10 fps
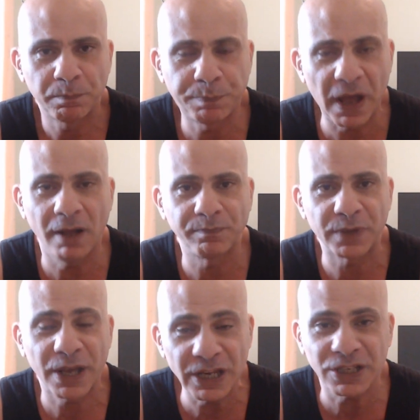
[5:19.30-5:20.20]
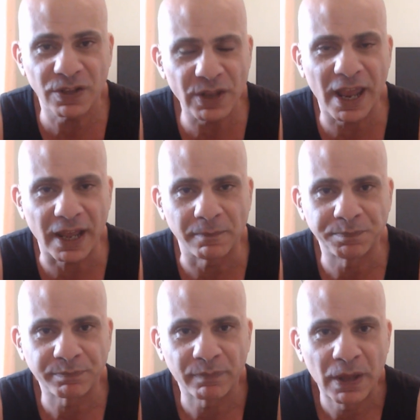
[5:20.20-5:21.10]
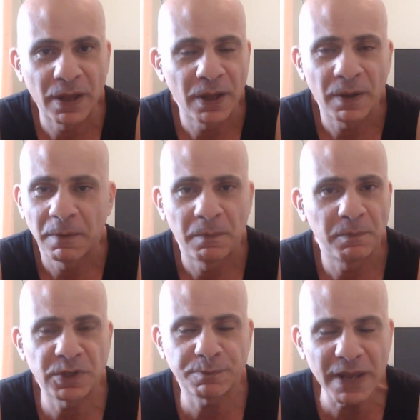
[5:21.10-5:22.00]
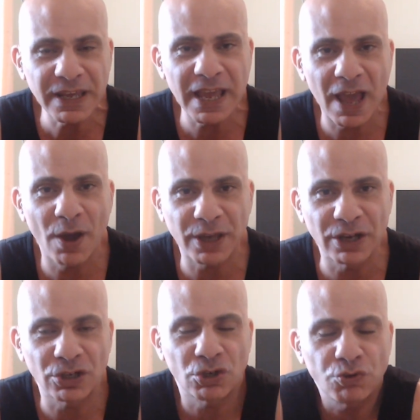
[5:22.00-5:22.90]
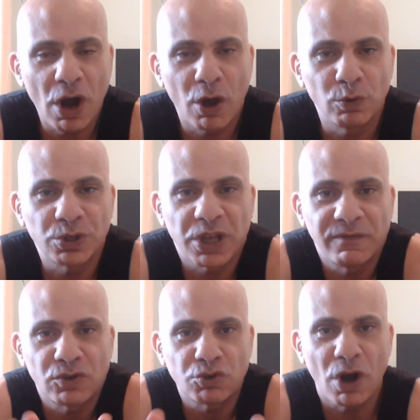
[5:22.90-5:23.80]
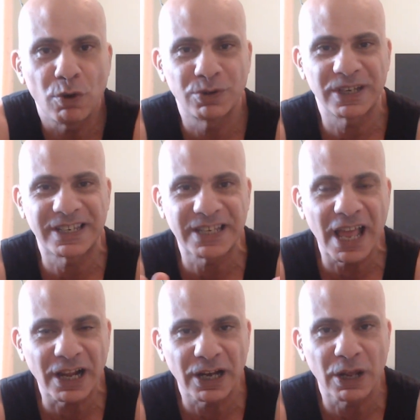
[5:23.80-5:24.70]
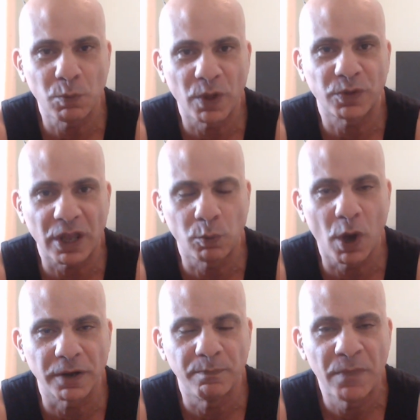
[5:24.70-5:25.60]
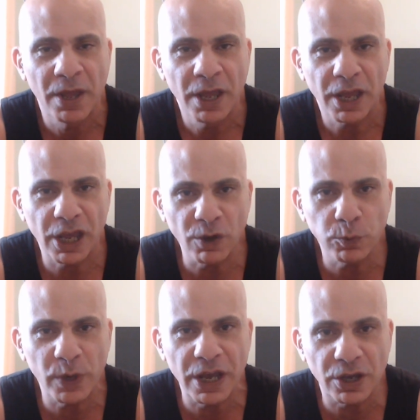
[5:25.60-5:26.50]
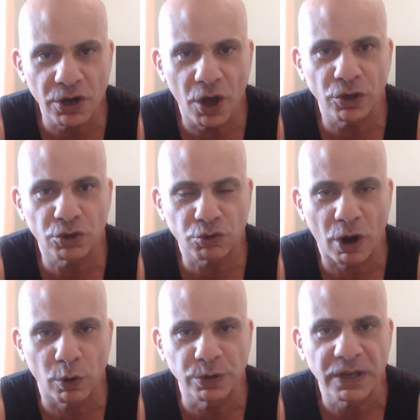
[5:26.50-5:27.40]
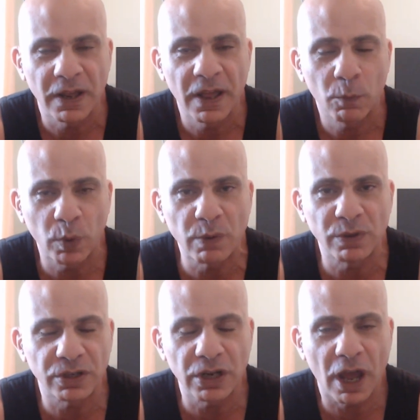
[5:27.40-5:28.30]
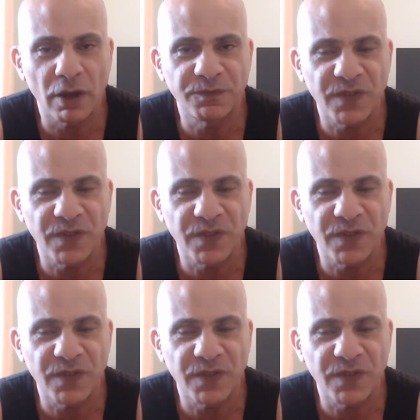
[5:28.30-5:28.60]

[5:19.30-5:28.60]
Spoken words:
But here's the thing. Speaking out against trolls gives trolls exactly what they want. If we ignored trolls, we would, you know,